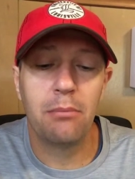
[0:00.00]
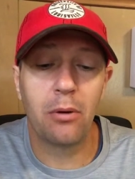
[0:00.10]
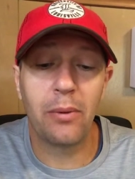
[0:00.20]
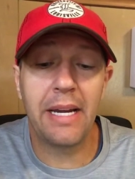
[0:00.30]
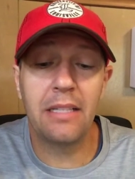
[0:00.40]

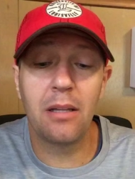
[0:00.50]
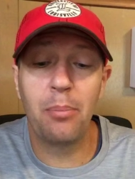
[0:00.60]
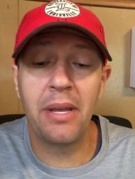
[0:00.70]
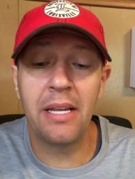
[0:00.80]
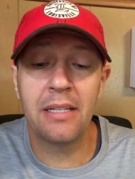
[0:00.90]
Marine Le
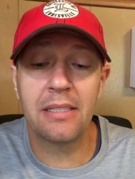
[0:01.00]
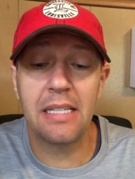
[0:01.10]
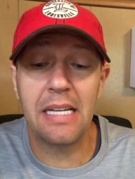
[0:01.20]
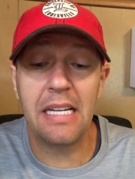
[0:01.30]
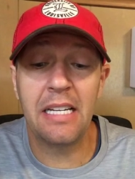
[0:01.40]
Pen's
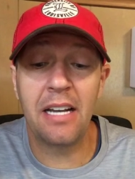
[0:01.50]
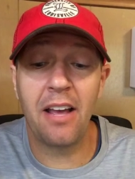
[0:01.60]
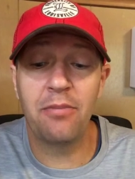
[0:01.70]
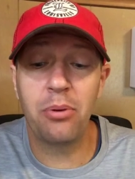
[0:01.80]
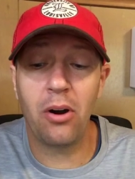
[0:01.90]

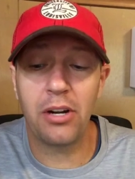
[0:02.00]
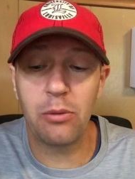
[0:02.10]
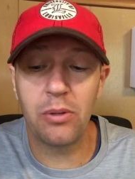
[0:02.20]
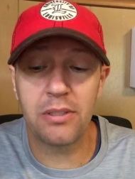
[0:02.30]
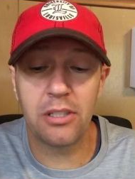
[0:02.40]
ENF
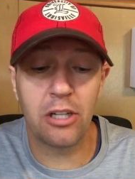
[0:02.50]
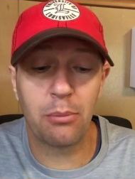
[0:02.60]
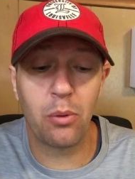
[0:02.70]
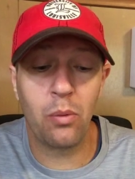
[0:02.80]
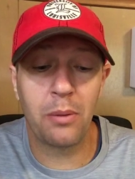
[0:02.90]
party was the
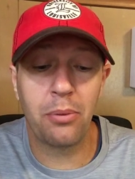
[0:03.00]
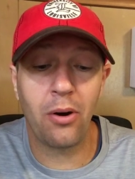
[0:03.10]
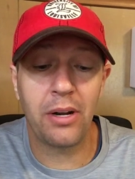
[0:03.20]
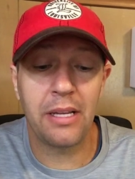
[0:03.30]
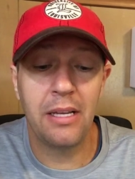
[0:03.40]
#1
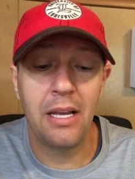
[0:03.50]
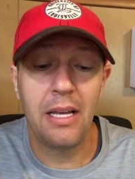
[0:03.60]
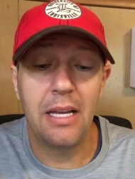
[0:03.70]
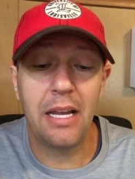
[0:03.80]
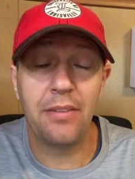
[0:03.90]
party
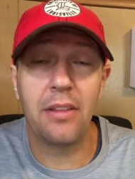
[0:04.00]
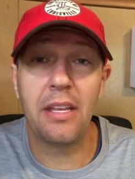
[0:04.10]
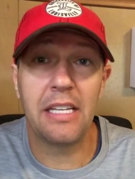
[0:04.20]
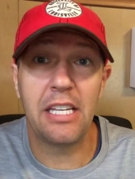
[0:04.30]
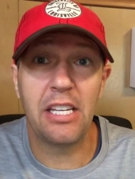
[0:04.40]
in
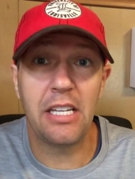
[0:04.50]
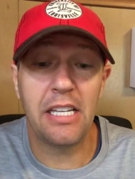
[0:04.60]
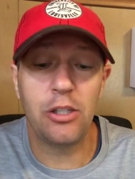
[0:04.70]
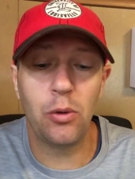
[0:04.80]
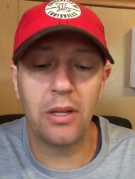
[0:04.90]
the
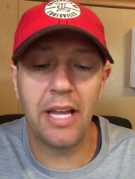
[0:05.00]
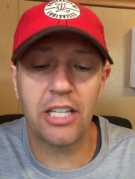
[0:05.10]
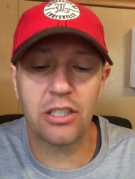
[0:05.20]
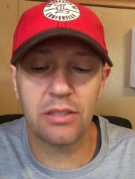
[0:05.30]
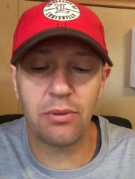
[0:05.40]
EU
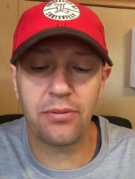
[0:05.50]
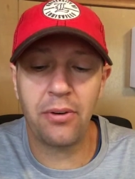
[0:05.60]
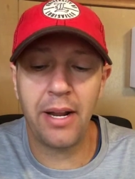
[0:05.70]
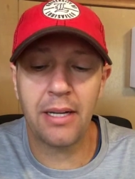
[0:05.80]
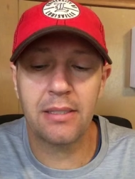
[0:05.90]
elections for
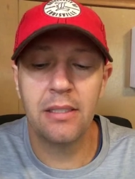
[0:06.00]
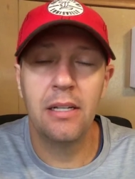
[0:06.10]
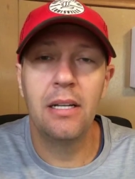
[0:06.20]
France.